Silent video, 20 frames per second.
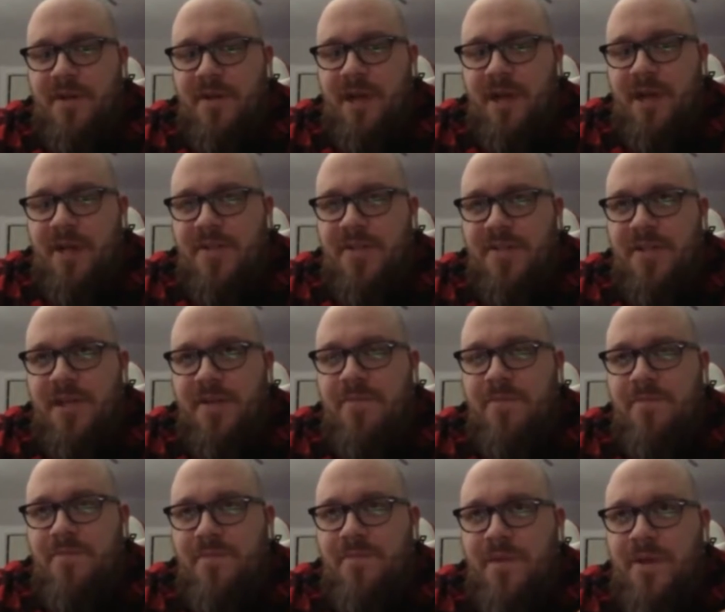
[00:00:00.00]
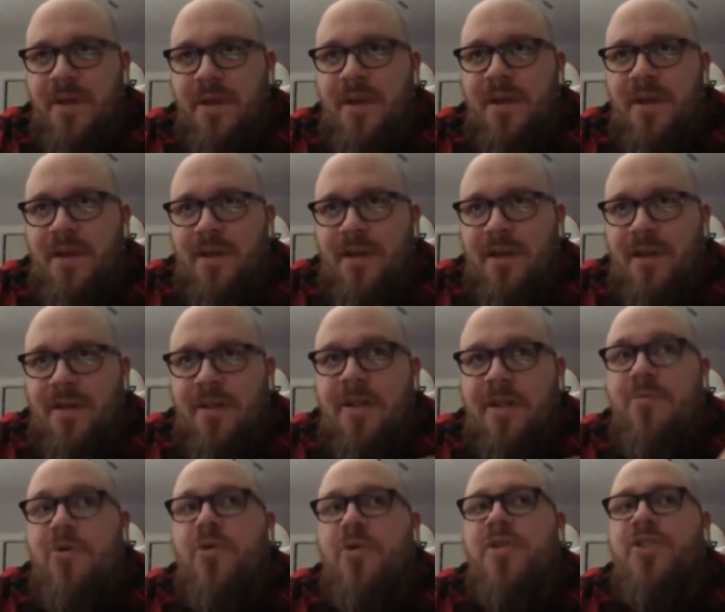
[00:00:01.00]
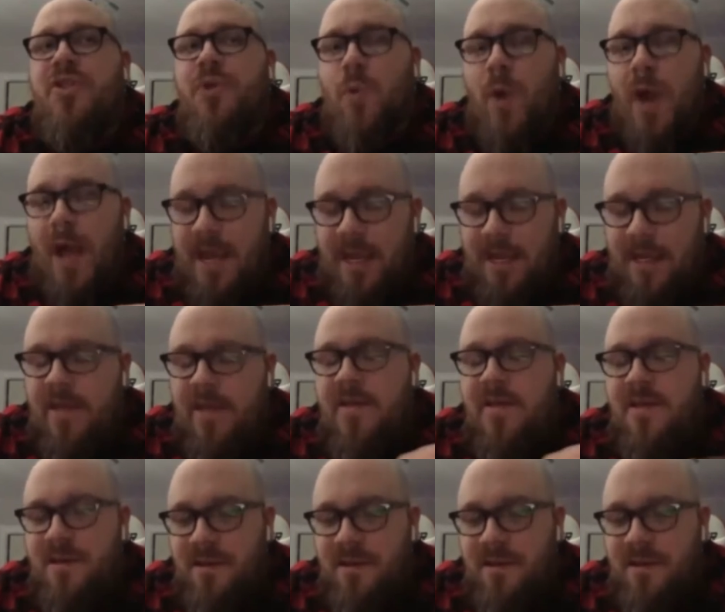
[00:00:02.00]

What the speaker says: and just something a little more twangy.